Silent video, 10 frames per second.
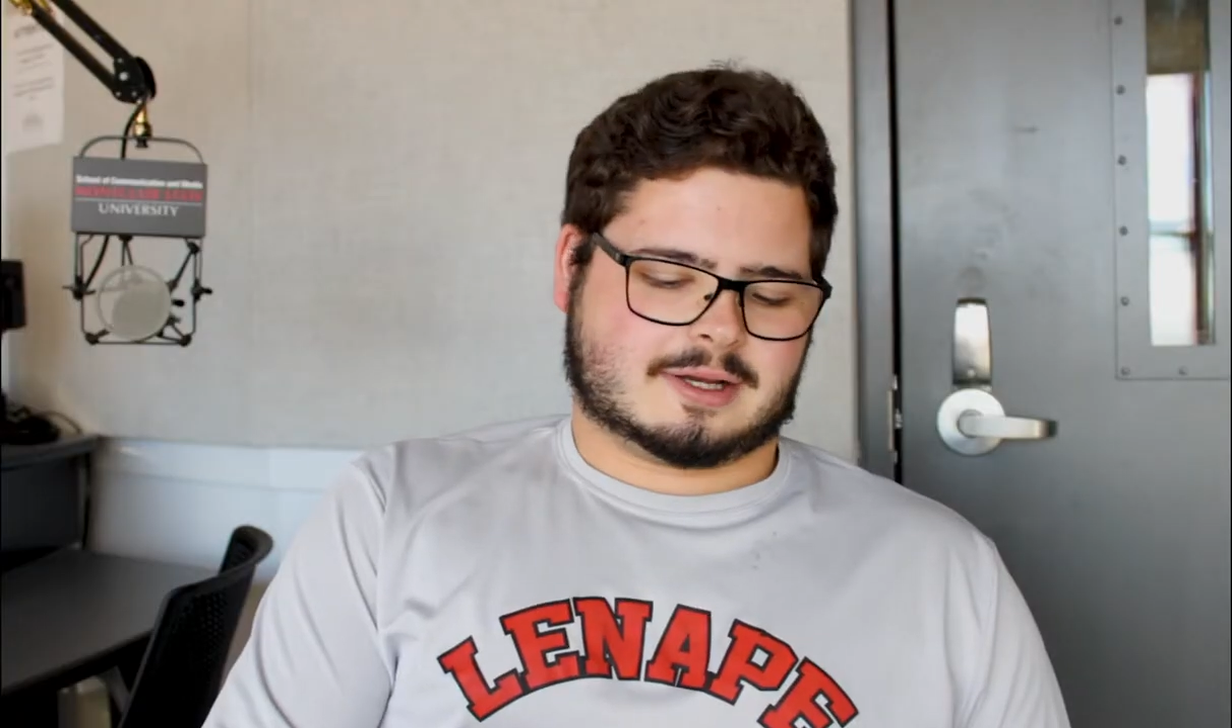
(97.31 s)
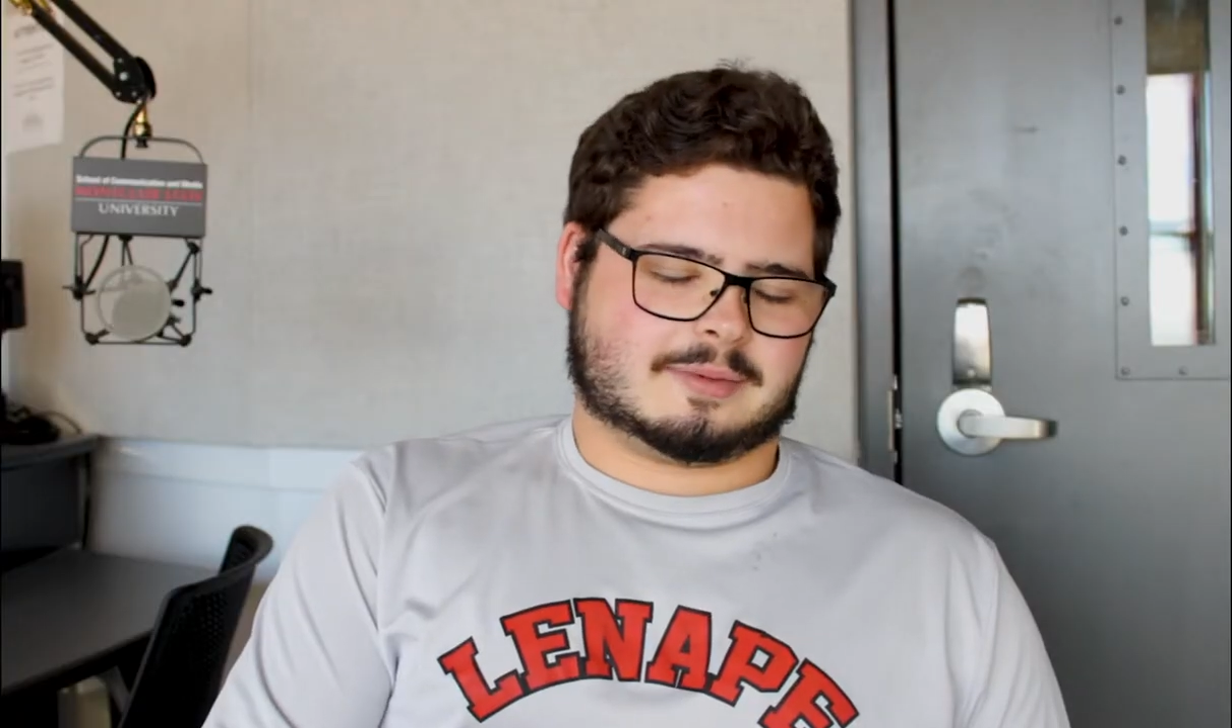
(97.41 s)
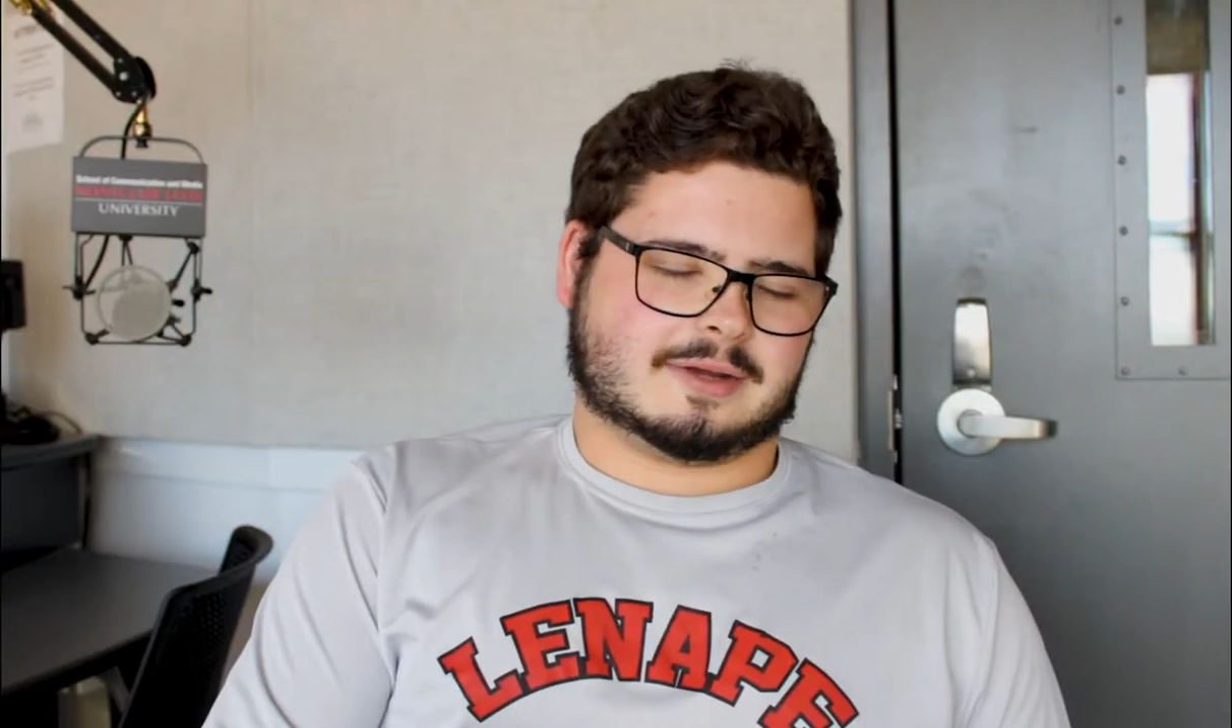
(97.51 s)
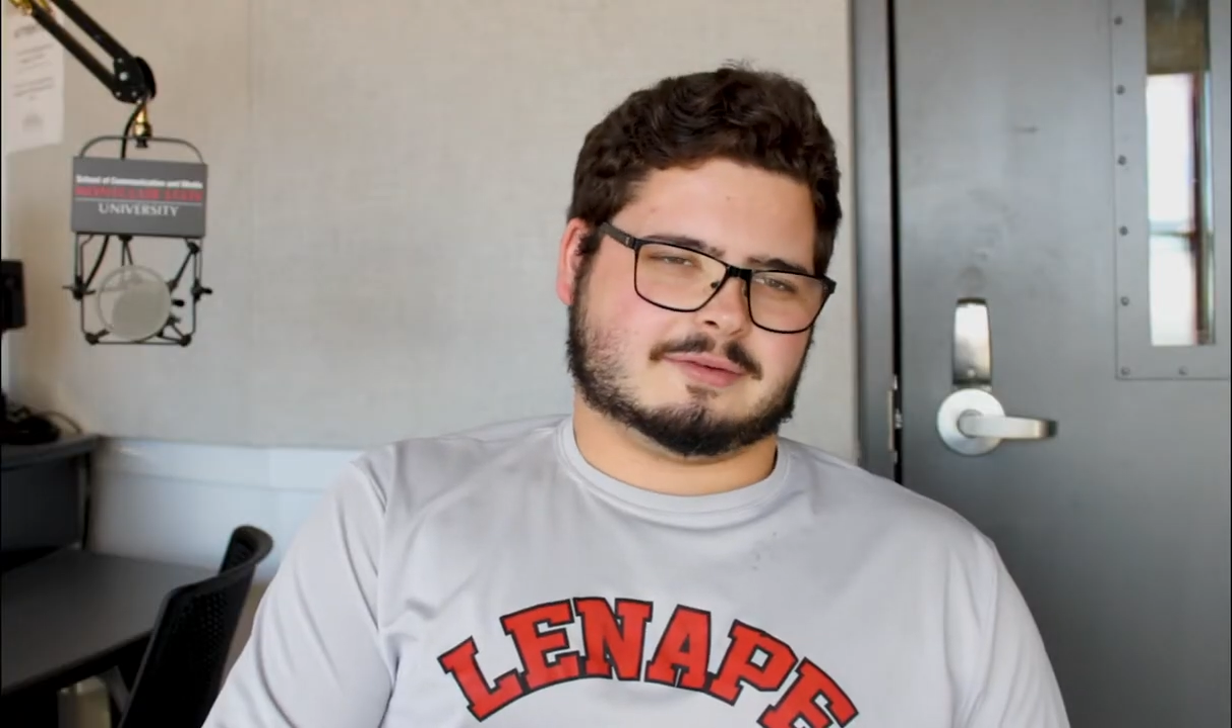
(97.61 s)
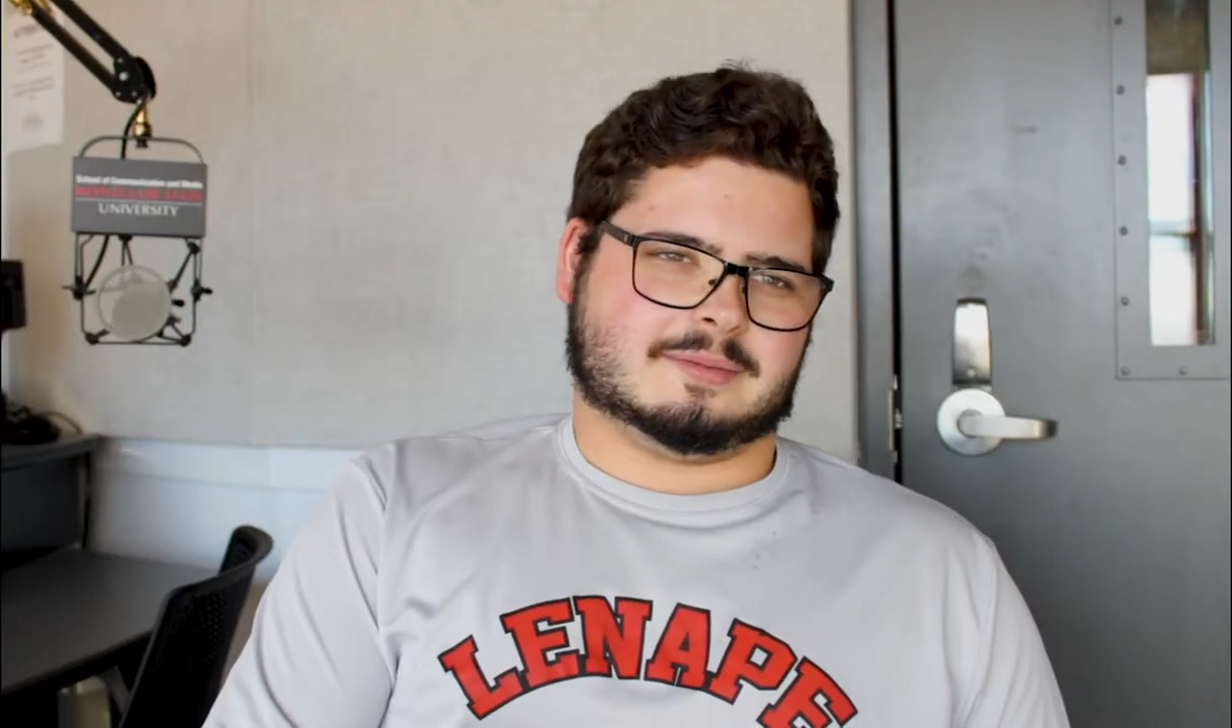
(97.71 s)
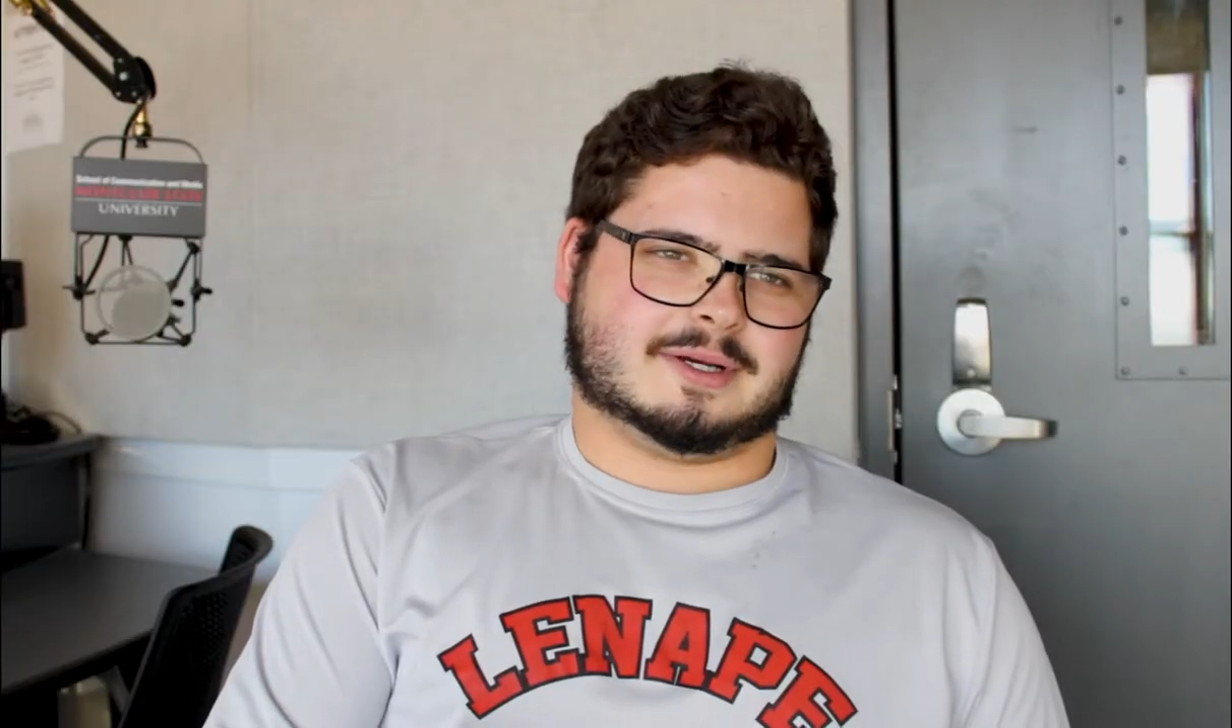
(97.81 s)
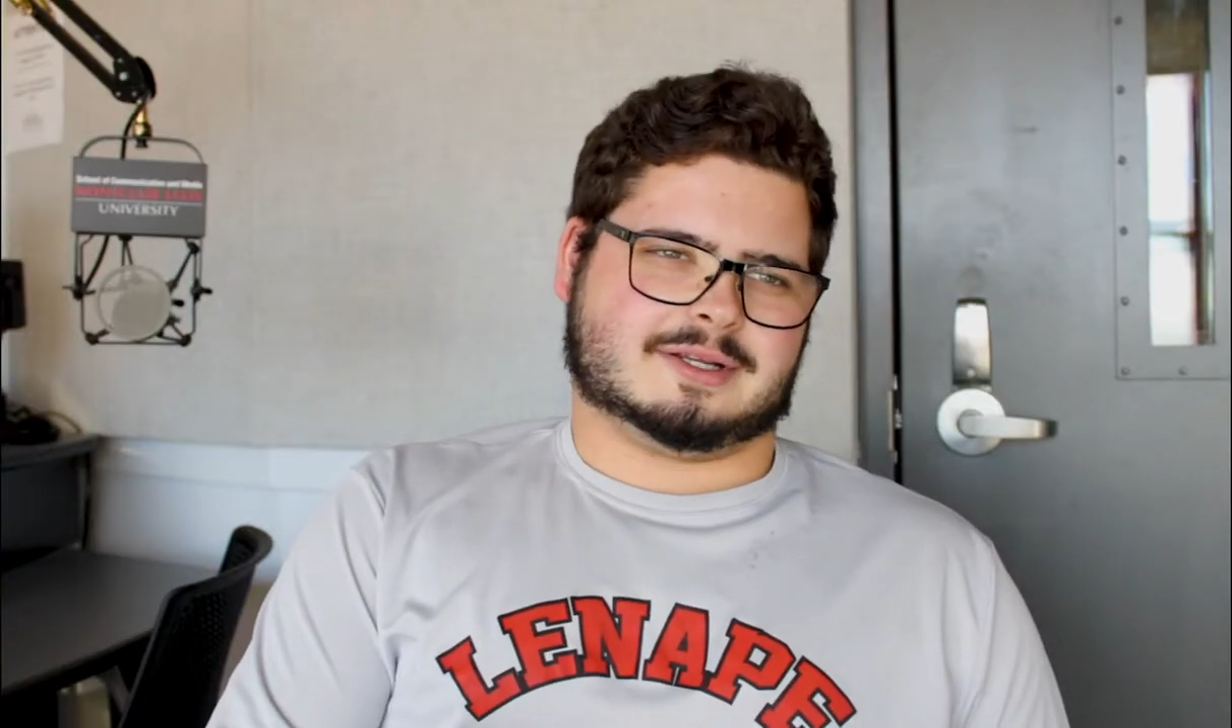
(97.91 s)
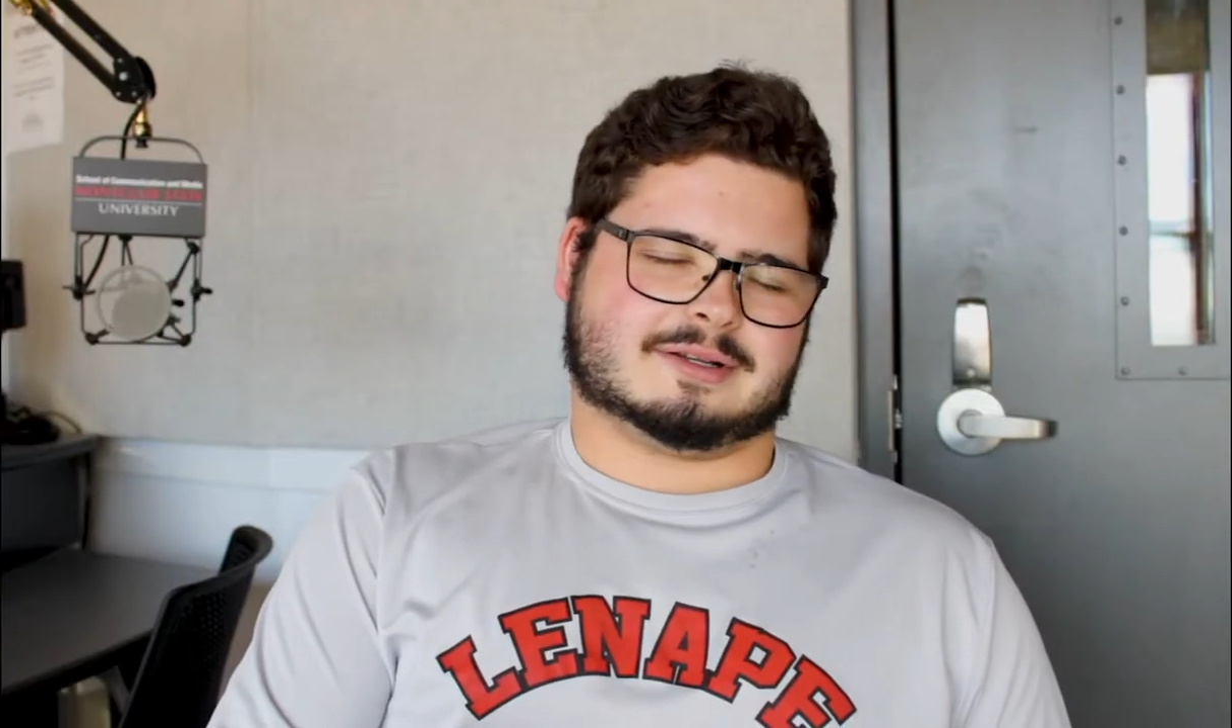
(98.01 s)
help everybody.